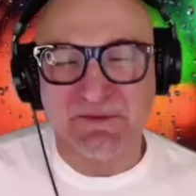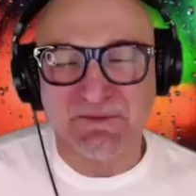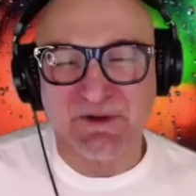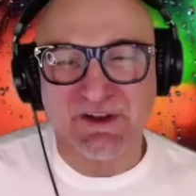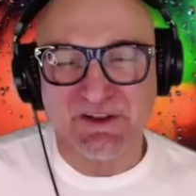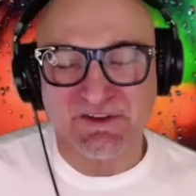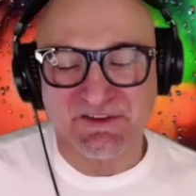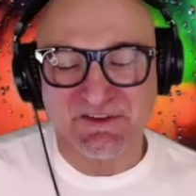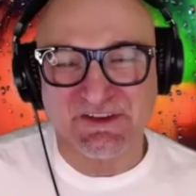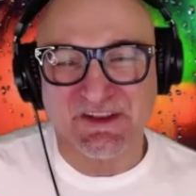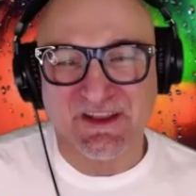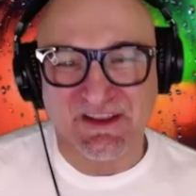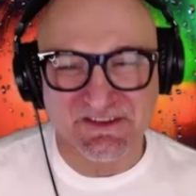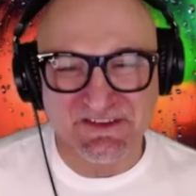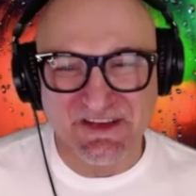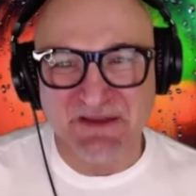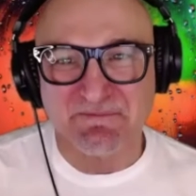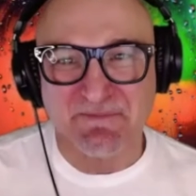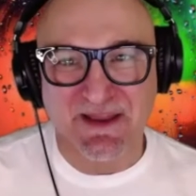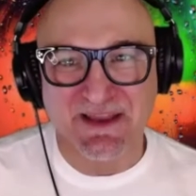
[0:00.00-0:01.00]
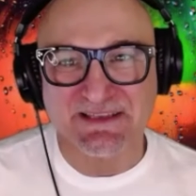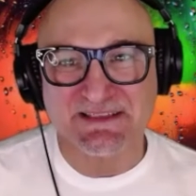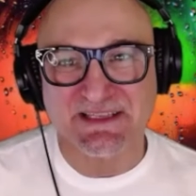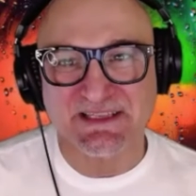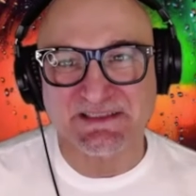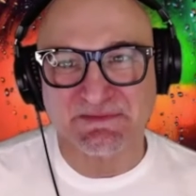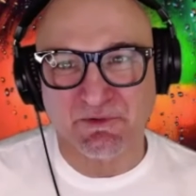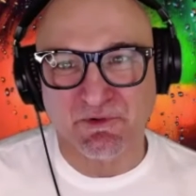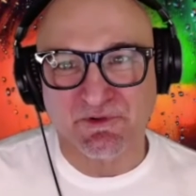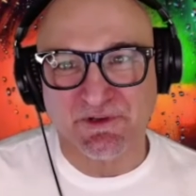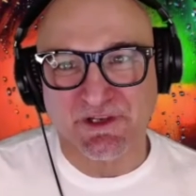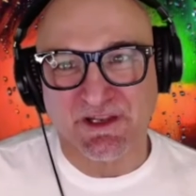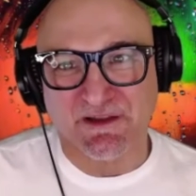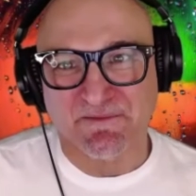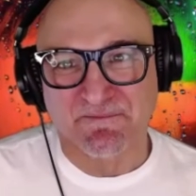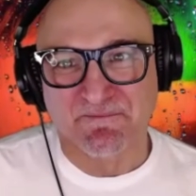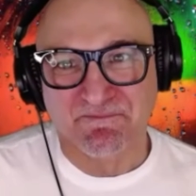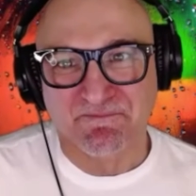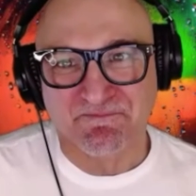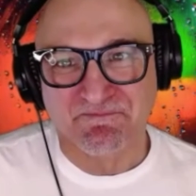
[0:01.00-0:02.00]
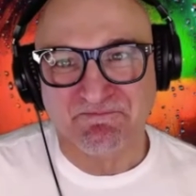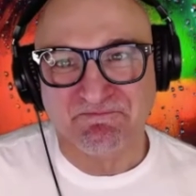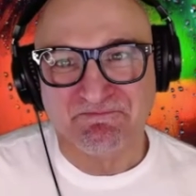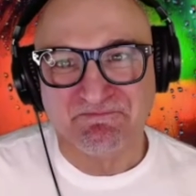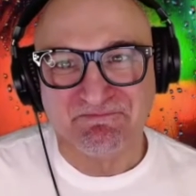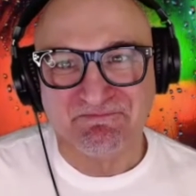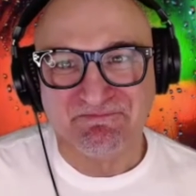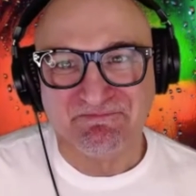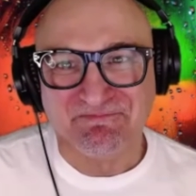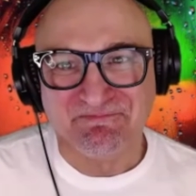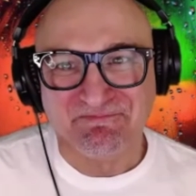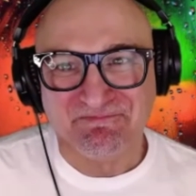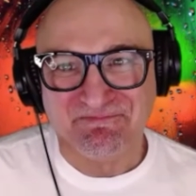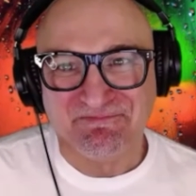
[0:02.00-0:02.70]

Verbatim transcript: a bottle of champagne this morning. Are you going